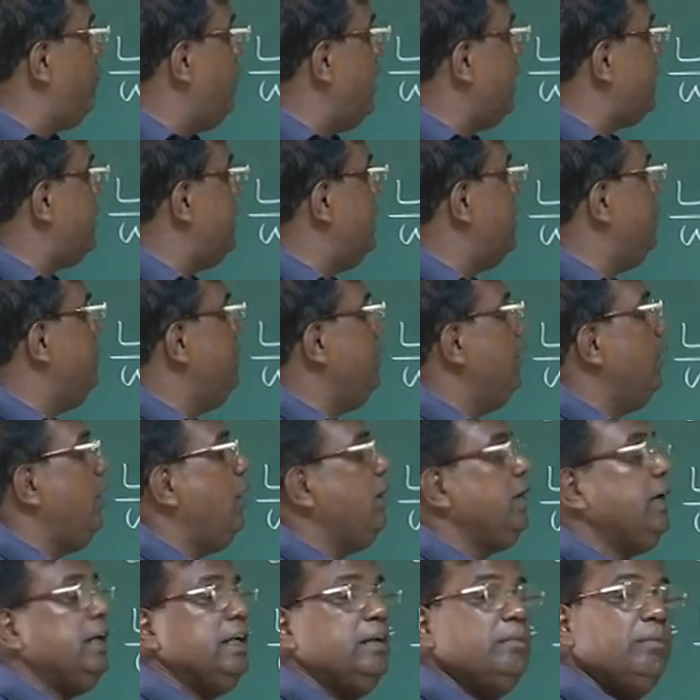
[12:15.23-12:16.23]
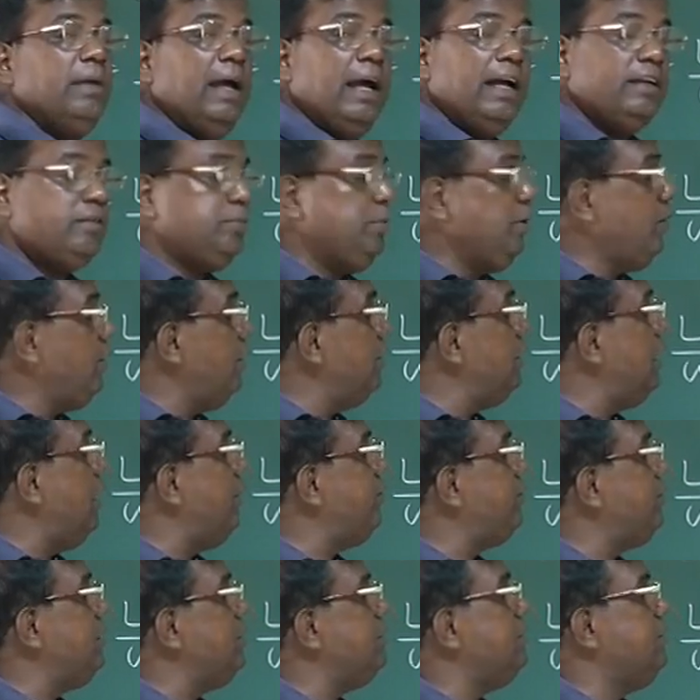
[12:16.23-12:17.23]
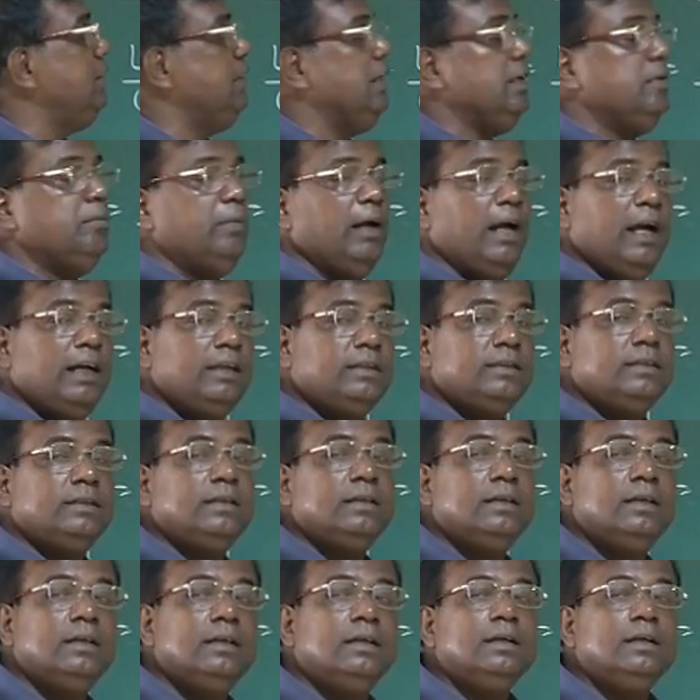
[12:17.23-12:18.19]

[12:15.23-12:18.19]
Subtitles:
factor beyond N max, because after CL max,